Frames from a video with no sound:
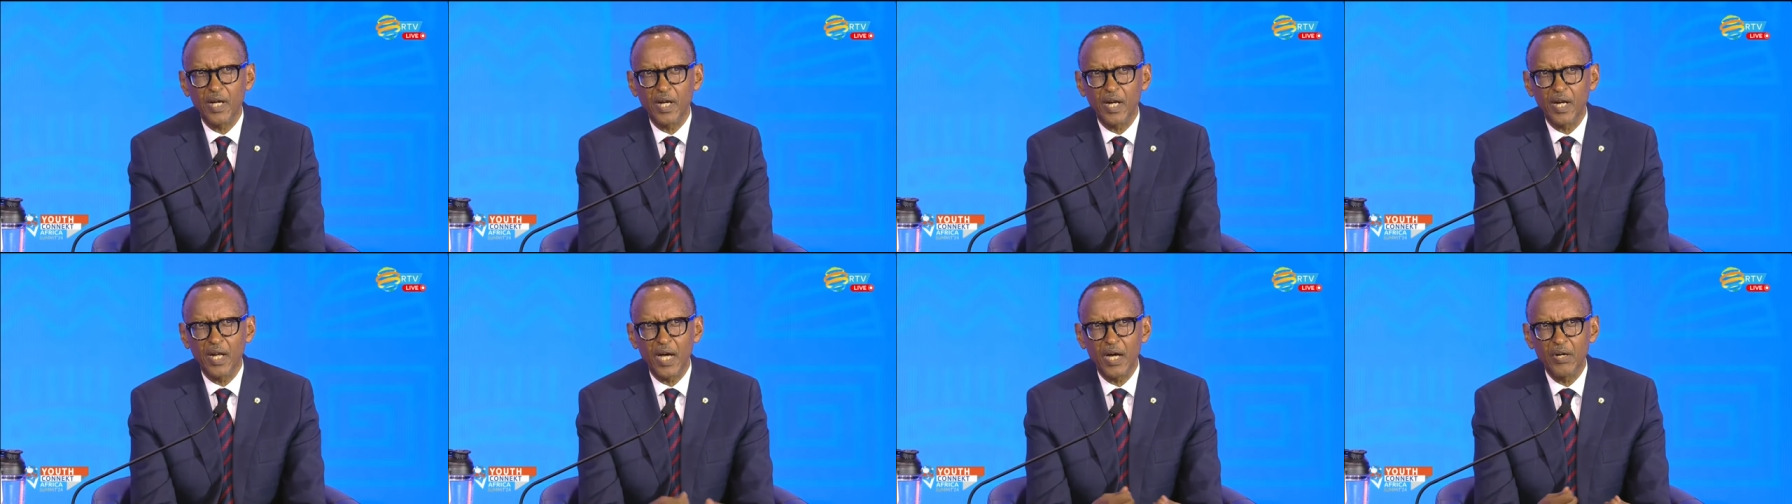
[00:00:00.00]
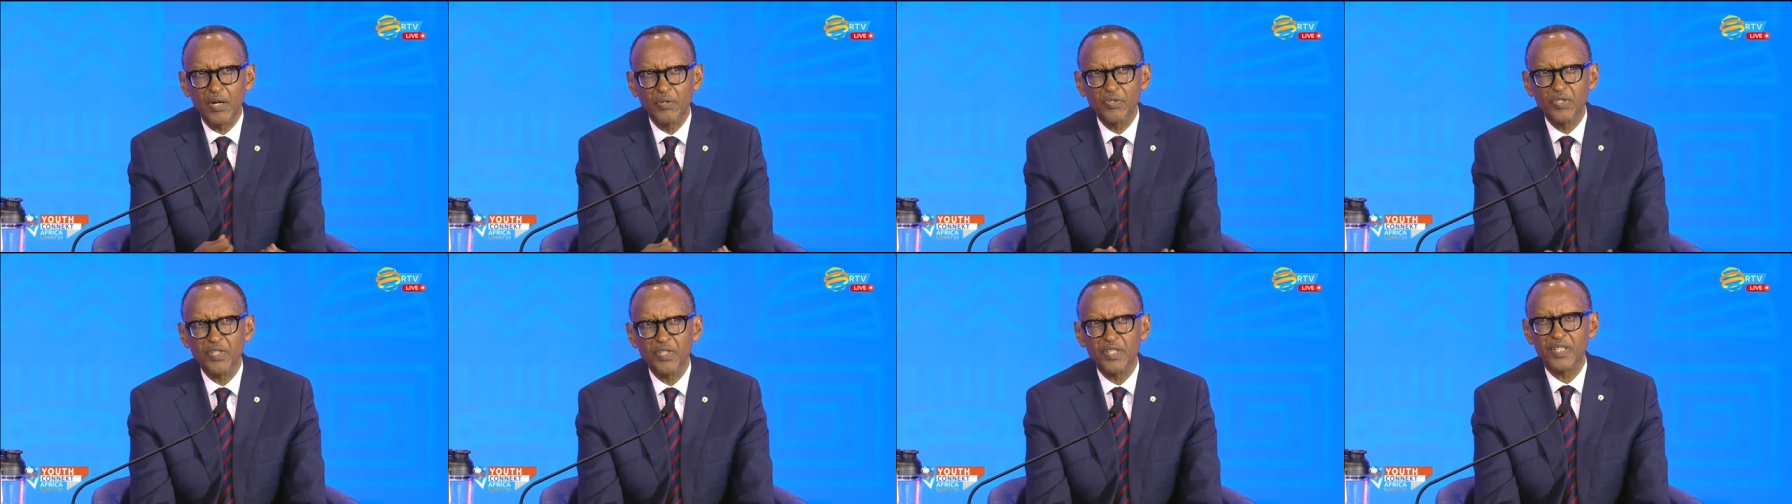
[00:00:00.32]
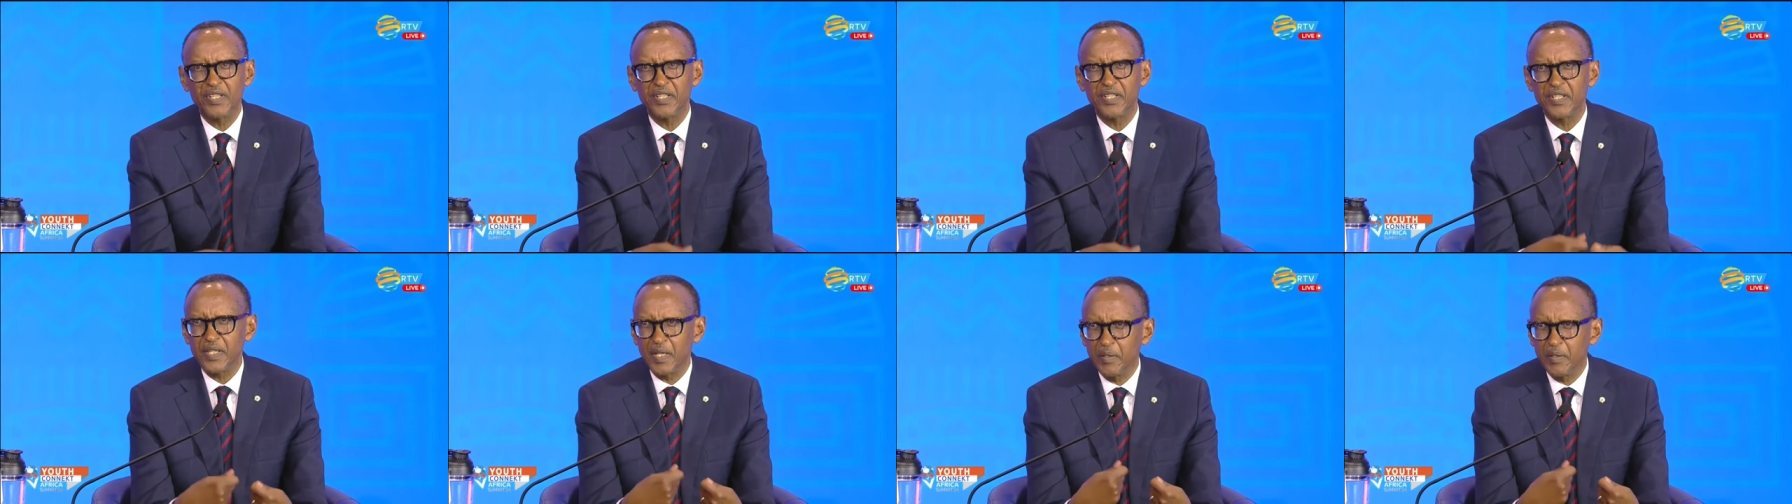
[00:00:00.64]
allows
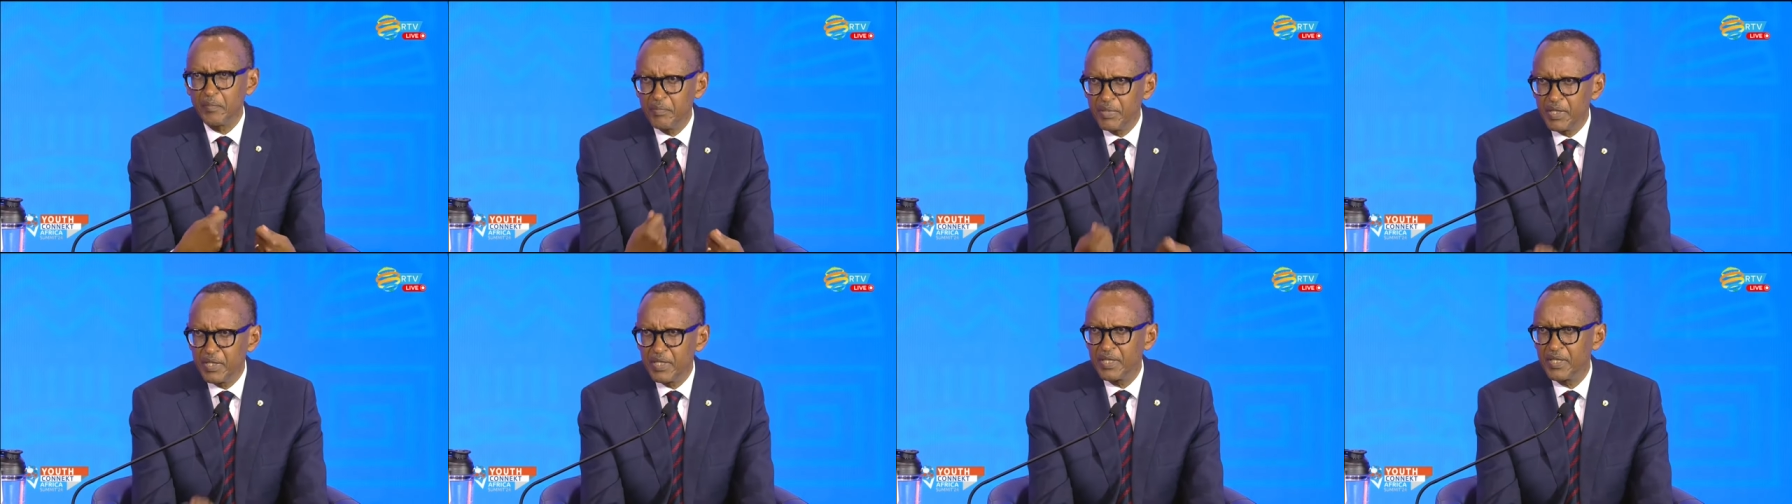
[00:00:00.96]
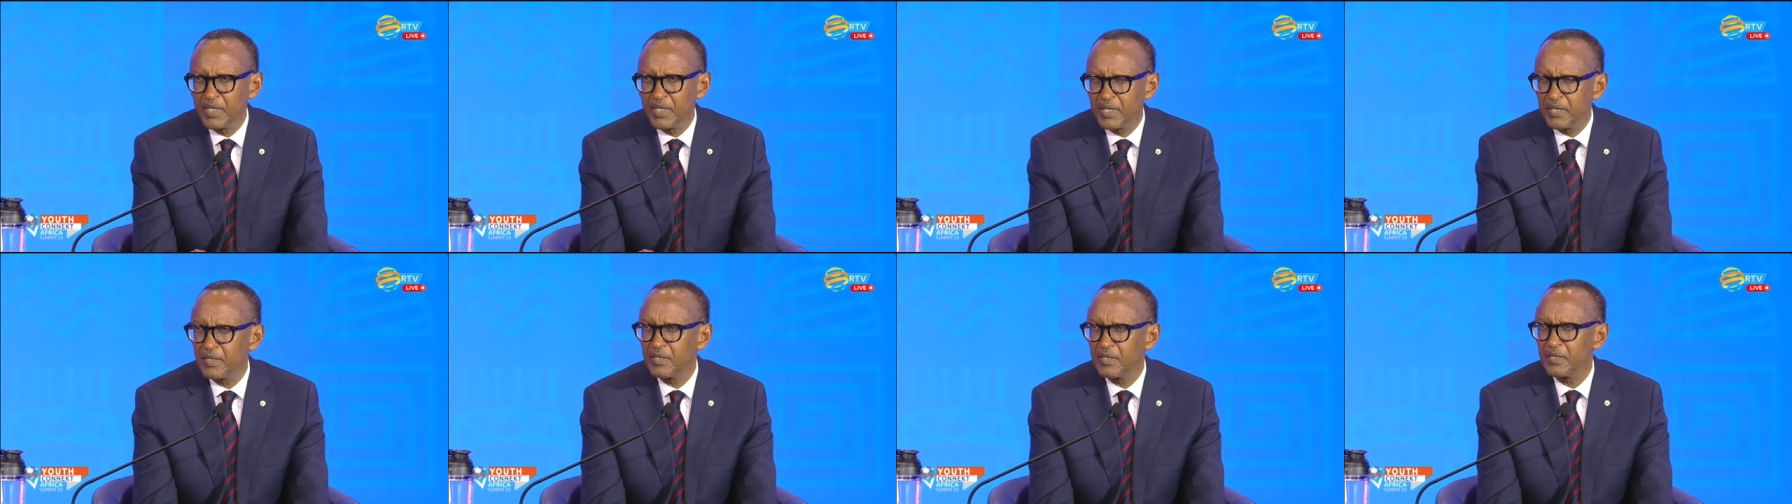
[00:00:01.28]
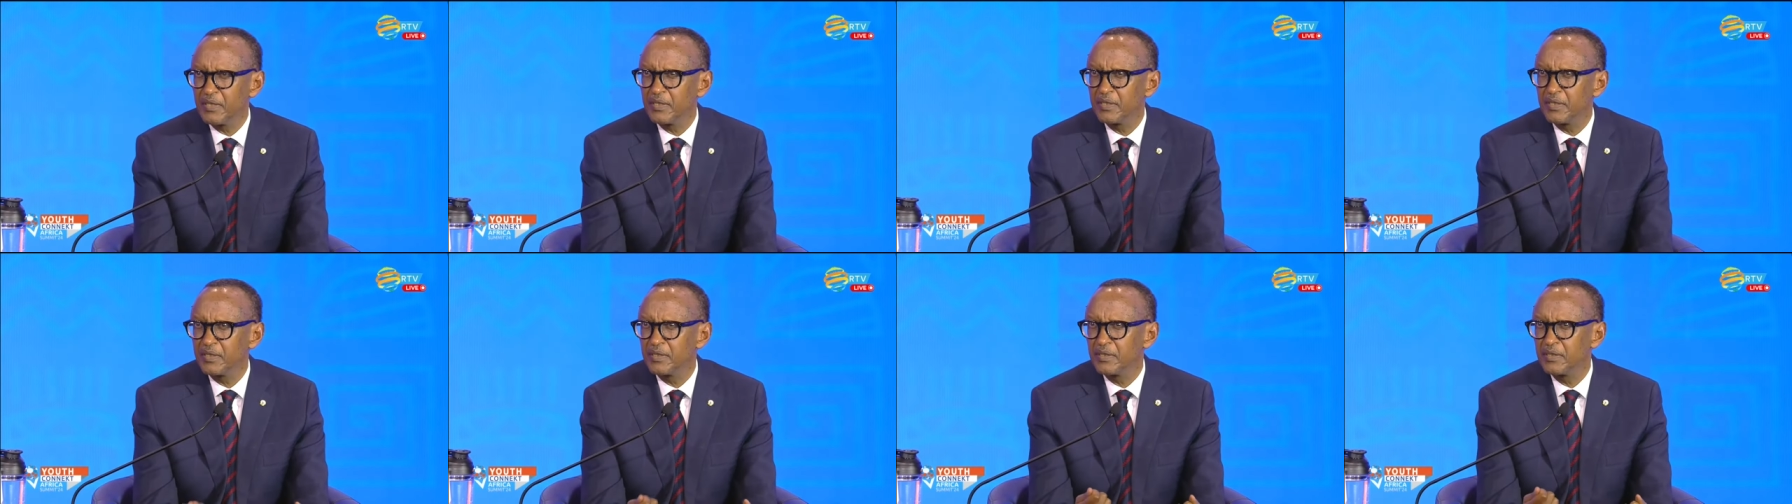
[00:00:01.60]
stability
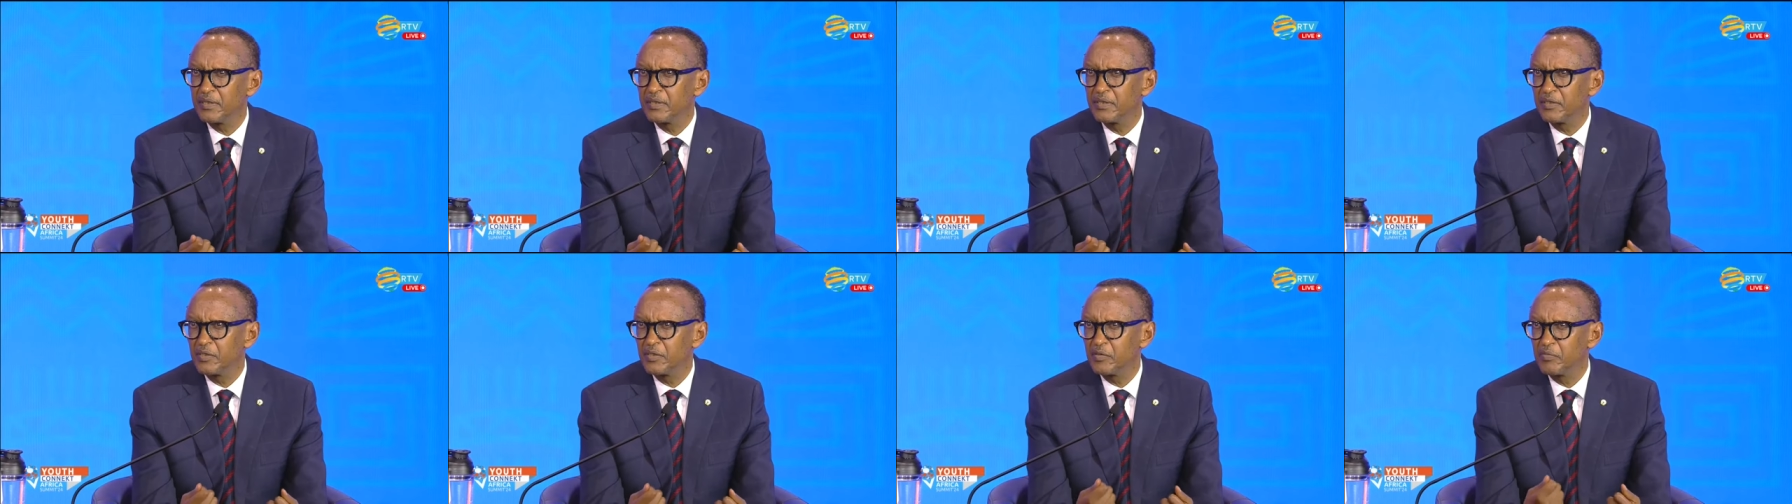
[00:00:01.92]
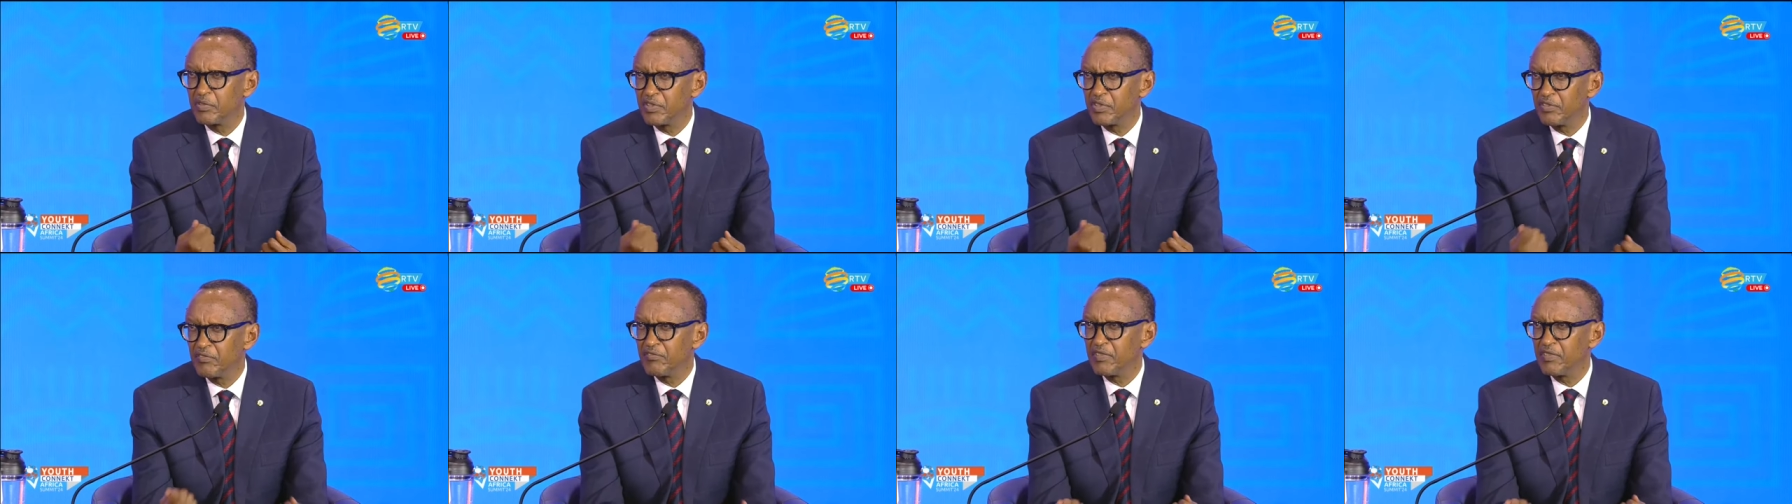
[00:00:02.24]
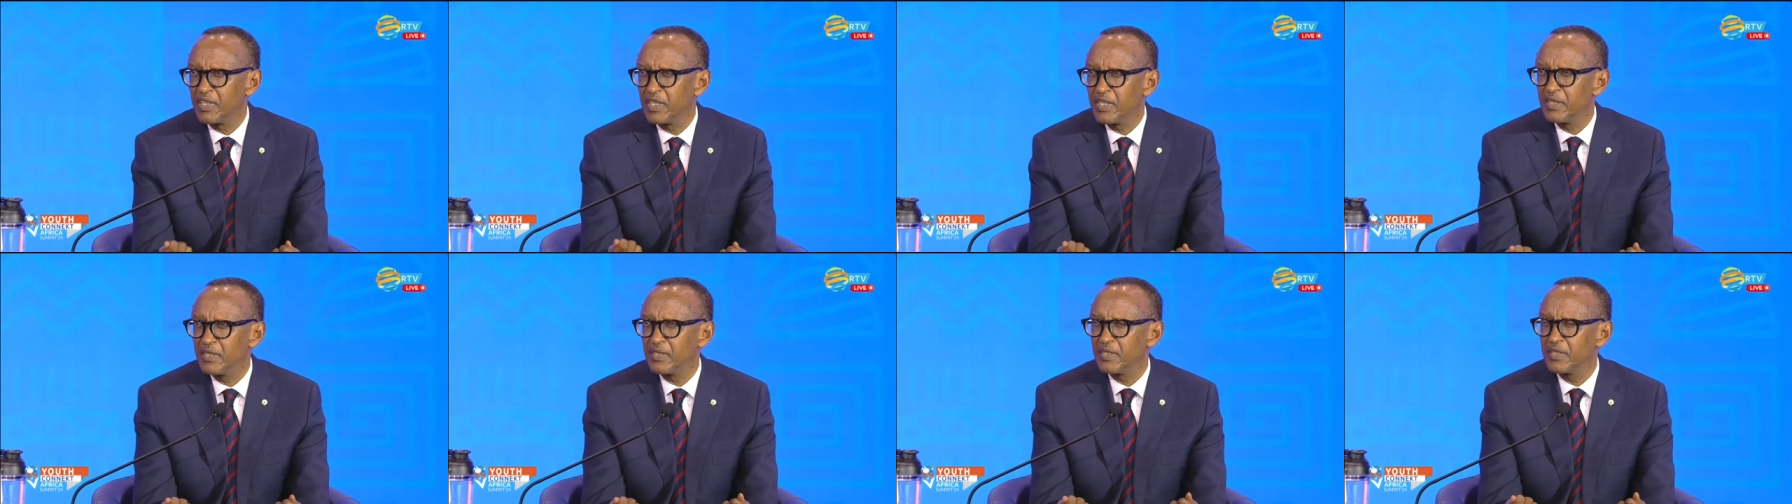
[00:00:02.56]
to
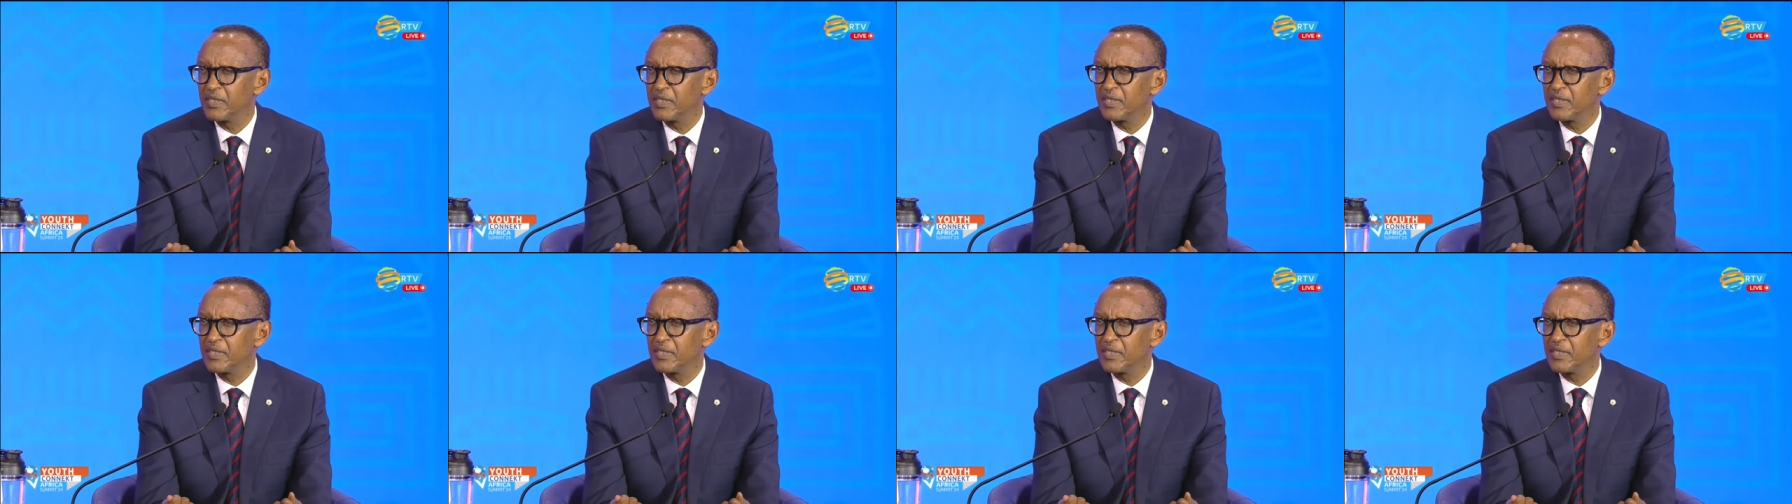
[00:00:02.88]
prevail,